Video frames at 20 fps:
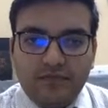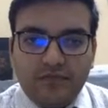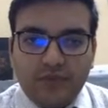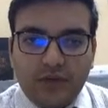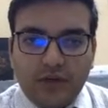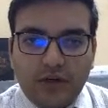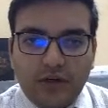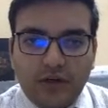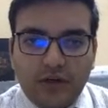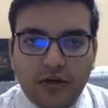
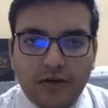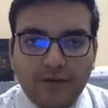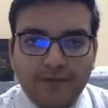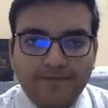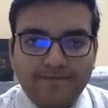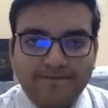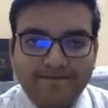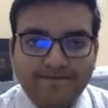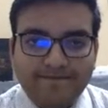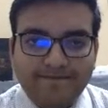uh,
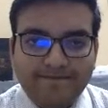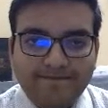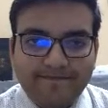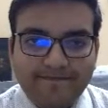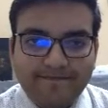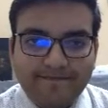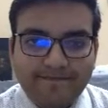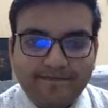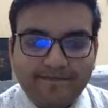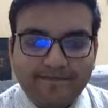
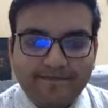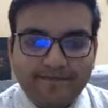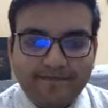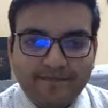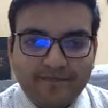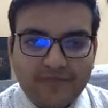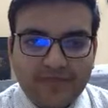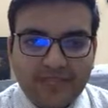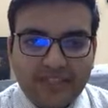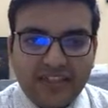
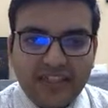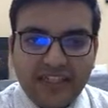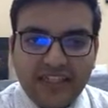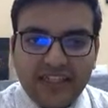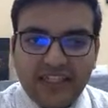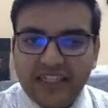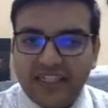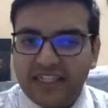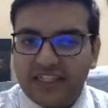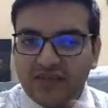see,
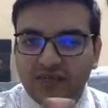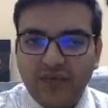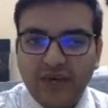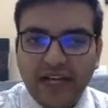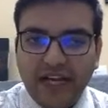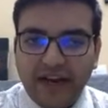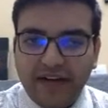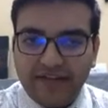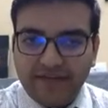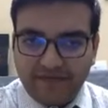these we
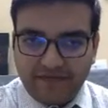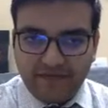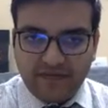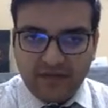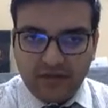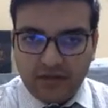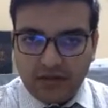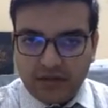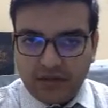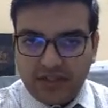have
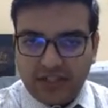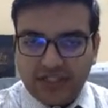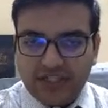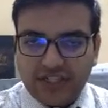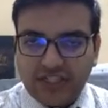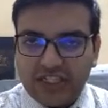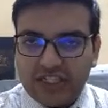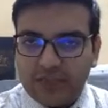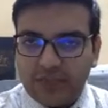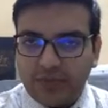
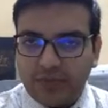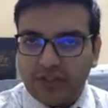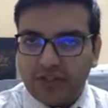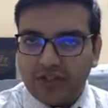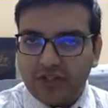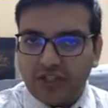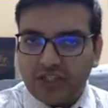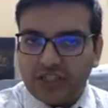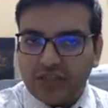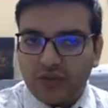discussed, but
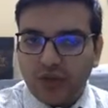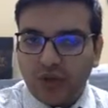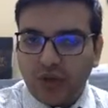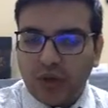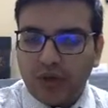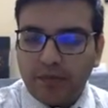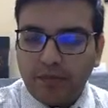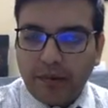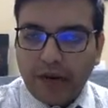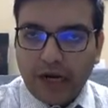just
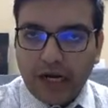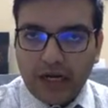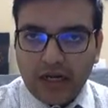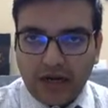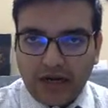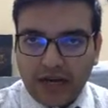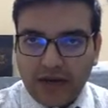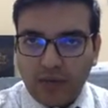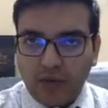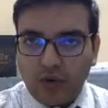one part
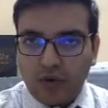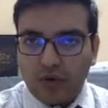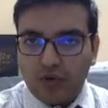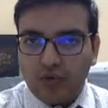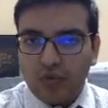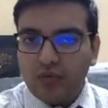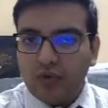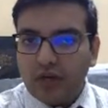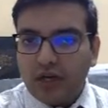I want to